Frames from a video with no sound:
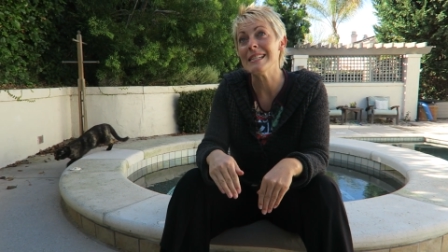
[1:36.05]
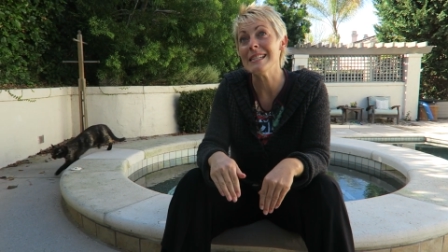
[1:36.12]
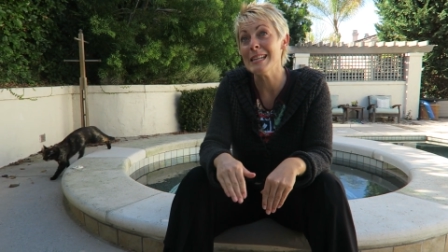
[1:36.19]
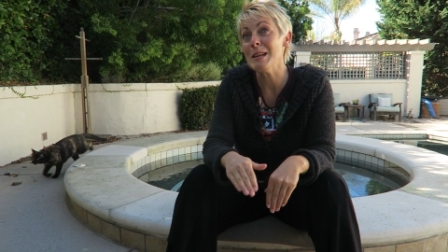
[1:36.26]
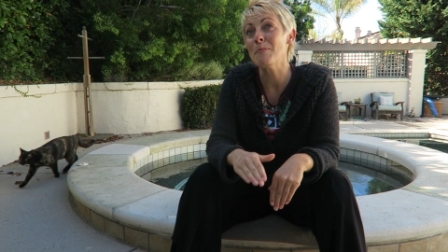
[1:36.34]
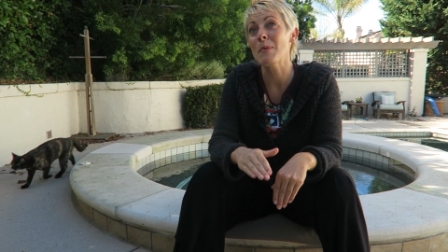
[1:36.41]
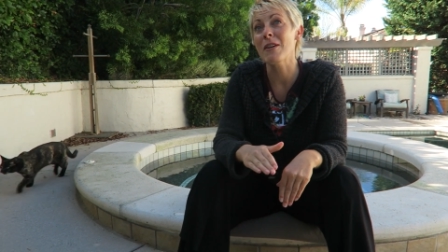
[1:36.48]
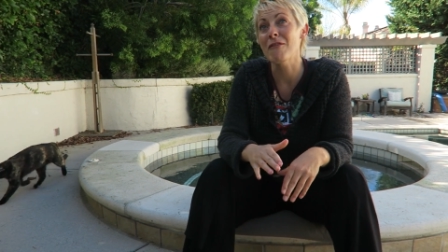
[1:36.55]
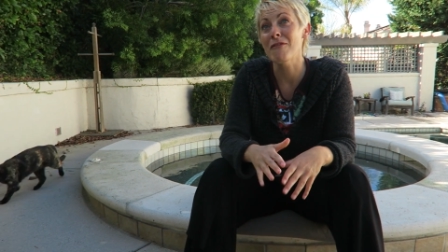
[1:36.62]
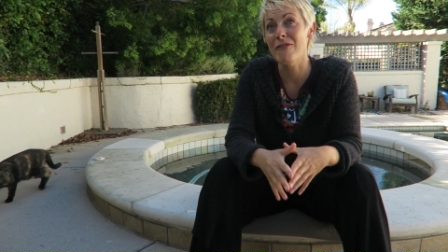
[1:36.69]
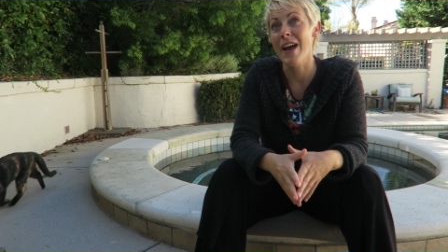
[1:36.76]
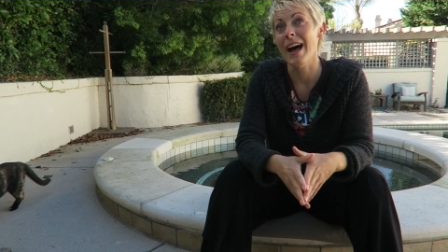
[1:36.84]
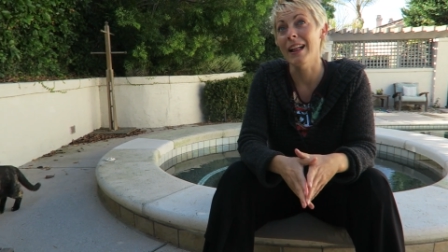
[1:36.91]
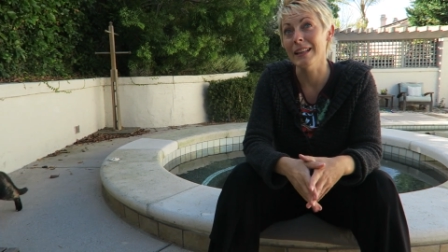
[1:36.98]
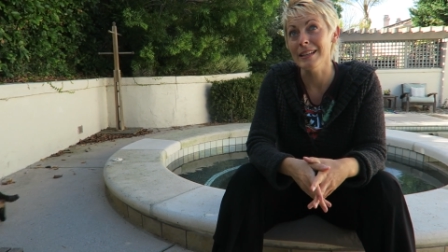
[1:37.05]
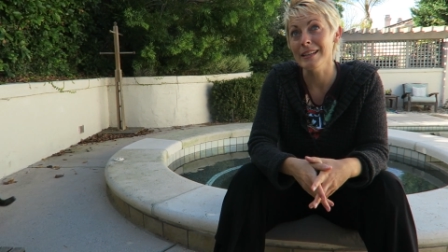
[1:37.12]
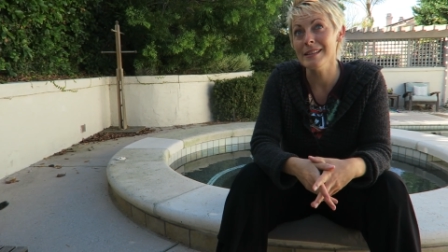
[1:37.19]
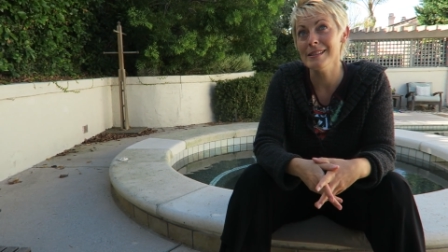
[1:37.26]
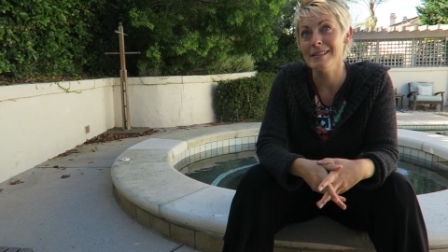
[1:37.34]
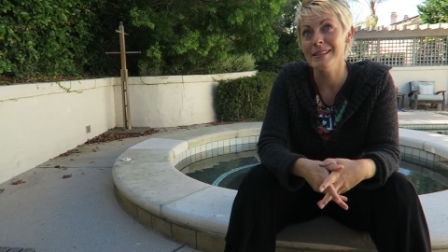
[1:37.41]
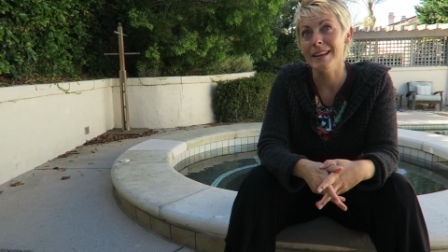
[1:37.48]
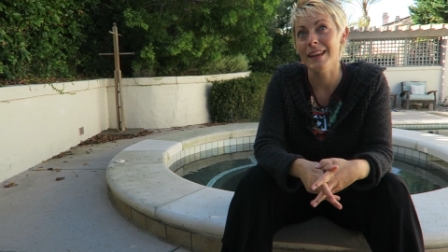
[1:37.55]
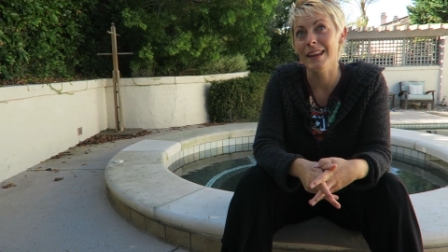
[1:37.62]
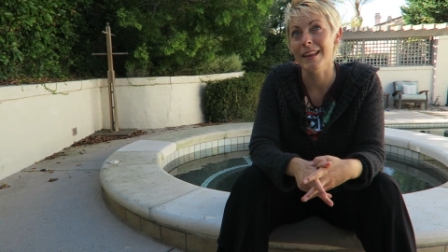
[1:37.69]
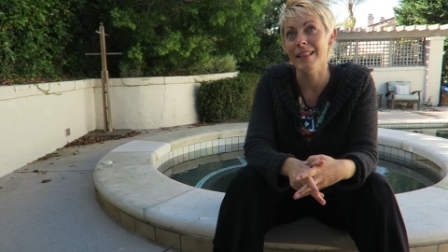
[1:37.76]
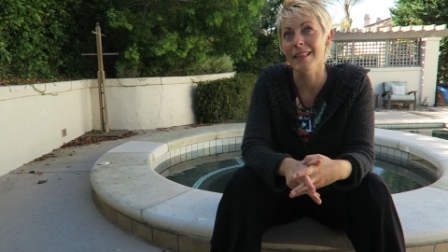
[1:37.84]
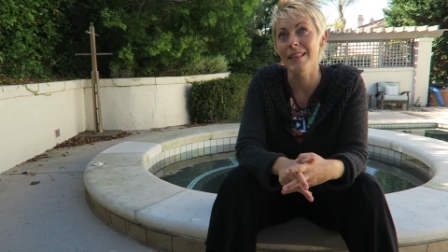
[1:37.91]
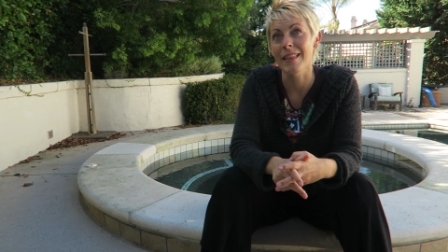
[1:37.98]
deep valleys
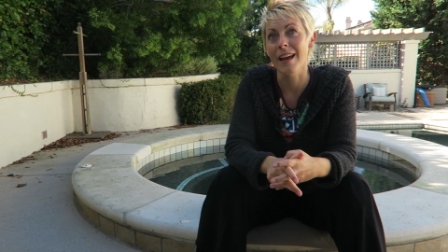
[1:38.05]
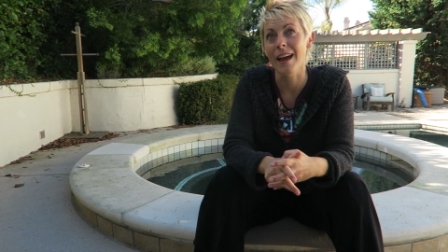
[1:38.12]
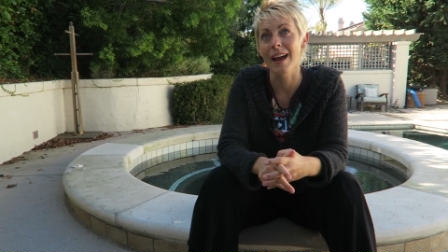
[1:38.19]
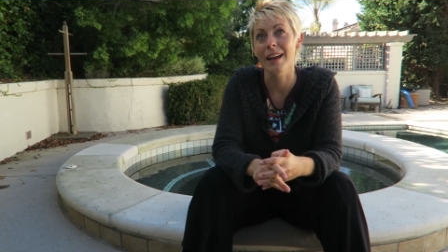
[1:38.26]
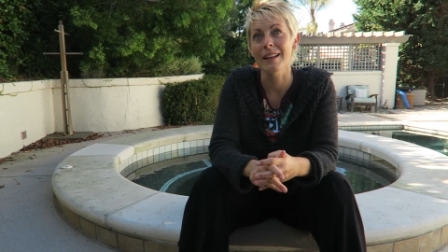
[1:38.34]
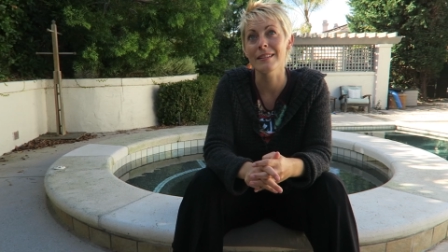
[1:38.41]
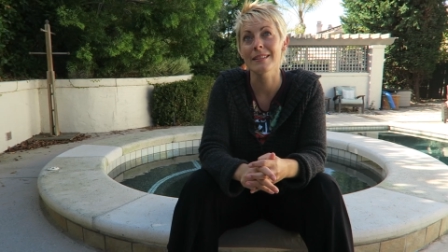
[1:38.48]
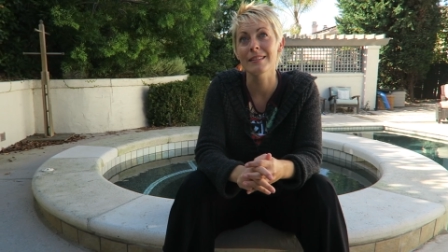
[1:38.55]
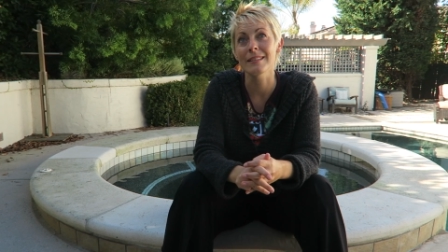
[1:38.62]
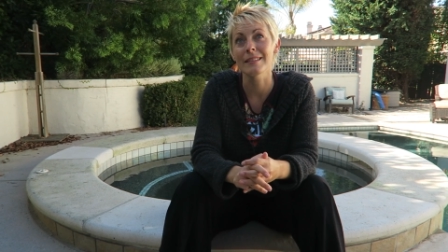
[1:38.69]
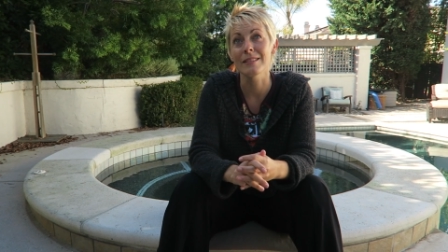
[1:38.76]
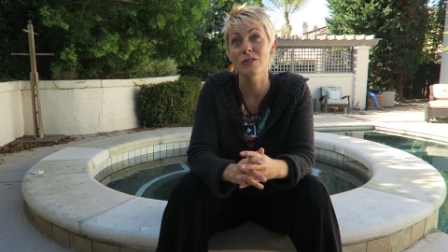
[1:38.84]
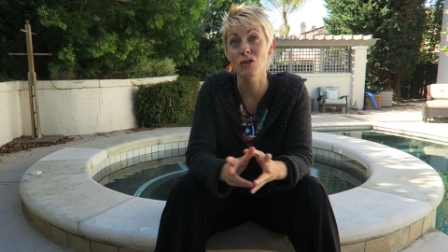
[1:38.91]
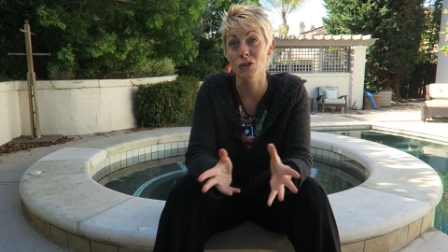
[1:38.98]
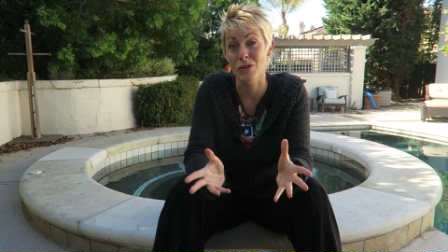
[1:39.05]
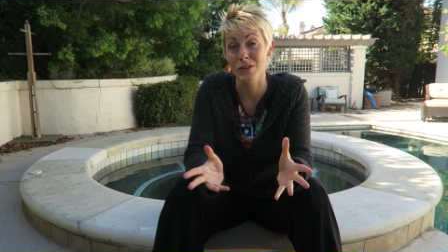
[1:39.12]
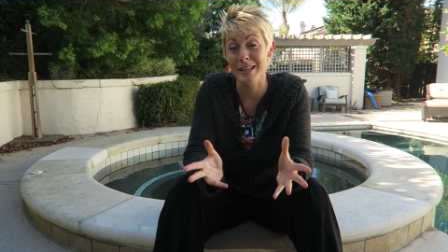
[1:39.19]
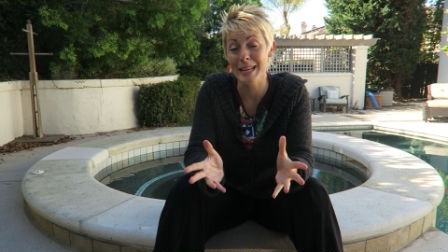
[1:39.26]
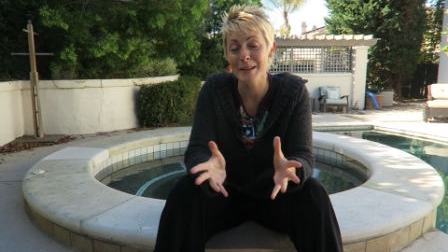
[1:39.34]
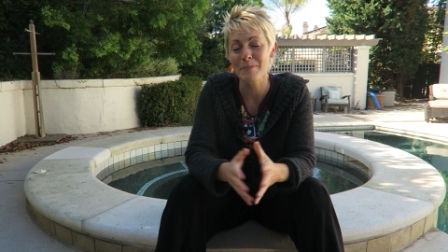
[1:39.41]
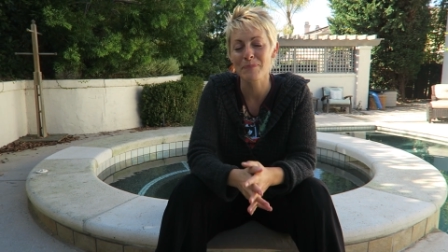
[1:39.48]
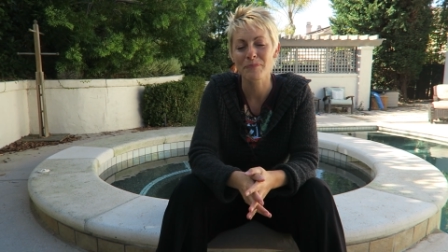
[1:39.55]
in that journey.